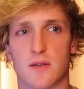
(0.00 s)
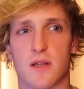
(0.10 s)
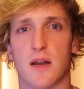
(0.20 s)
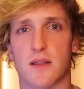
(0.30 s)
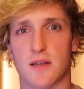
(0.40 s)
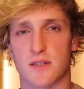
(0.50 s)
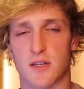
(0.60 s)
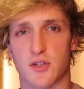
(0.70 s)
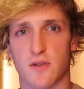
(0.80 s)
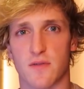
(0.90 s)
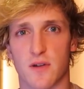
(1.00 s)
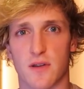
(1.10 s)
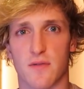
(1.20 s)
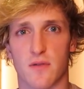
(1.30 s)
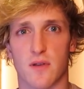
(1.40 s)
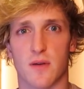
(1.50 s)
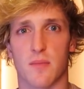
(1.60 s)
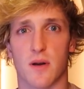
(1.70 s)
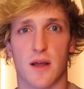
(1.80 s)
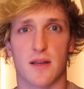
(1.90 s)
There's a lot of things I should have done differently,
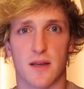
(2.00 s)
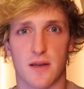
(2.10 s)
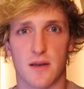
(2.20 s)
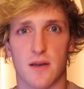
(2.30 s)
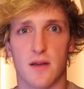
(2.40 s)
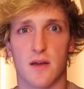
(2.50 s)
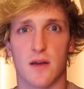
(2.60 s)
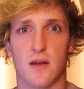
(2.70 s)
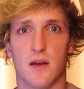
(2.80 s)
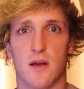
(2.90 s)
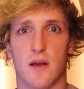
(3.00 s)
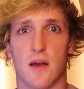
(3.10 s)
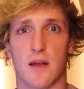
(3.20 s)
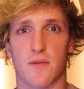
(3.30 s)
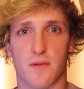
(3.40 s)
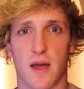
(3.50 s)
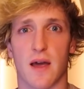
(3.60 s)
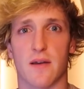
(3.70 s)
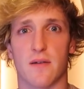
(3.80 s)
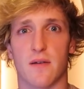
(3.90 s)
but I didn't. And for
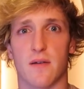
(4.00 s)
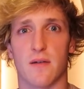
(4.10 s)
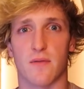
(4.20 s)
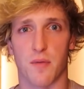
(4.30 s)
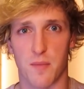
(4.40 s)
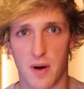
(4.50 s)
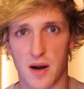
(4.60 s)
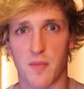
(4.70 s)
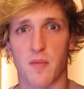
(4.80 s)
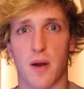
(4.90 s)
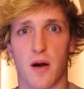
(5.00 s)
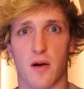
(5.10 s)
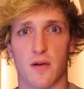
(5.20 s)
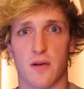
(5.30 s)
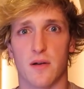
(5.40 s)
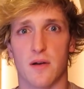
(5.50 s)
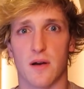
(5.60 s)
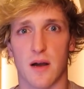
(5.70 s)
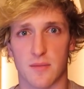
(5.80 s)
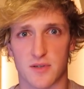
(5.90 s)
that, from the bottom of my heart,
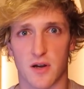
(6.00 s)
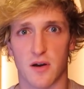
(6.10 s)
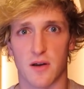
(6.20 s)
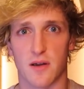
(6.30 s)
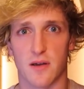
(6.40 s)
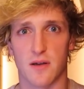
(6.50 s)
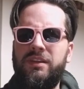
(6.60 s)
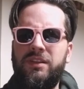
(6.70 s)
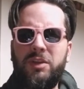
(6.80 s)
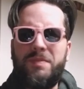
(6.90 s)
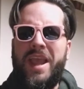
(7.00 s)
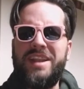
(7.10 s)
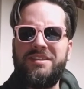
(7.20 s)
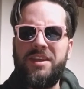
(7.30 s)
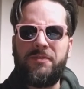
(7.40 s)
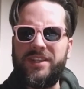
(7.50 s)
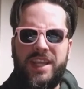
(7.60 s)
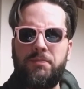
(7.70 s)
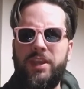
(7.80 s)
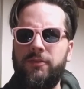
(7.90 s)
I'm sorry. Look, man, if it's
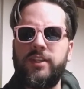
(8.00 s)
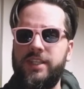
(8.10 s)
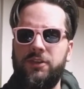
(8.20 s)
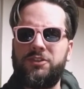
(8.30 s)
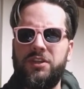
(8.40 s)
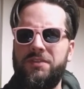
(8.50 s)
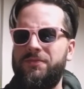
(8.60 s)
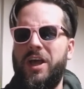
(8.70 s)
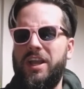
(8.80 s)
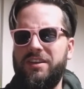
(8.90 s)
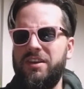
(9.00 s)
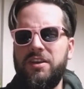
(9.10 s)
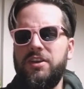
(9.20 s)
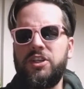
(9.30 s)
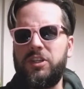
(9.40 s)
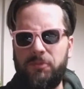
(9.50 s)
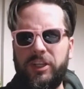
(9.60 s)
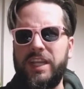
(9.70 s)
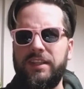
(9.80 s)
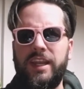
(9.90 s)
that big of a deal to you, fine. Just
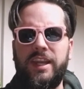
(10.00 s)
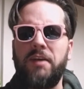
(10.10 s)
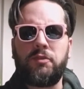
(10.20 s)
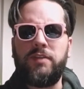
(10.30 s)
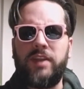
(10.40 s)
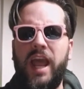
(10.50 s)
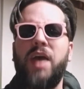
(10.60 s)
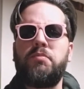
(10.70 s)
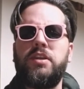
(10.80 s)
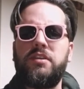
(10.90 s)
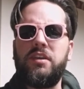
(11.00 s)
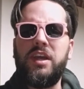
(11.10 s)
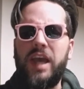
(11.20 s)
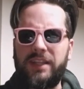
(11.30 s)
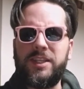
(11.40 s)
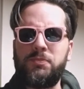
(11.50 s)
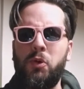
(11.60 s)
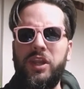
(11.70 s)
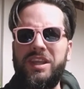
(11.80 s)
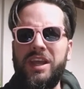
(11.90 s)
forget that it ever even happened. At this
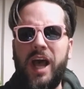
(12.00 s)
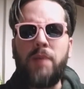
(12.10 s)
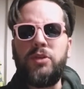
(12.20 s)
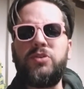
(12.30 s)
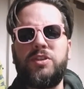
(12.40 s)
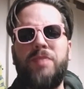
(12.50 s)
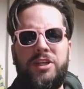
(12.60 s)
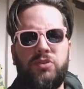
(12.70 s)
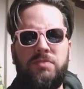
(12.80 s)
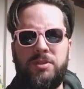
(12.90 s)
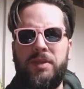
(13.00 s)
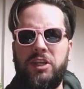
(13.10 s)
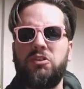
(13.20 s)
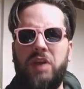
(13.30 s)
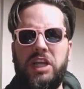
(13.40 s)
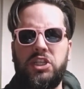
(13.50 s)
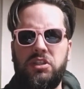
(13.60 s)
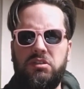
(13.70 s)
point, I'm used to my dreams being crushed.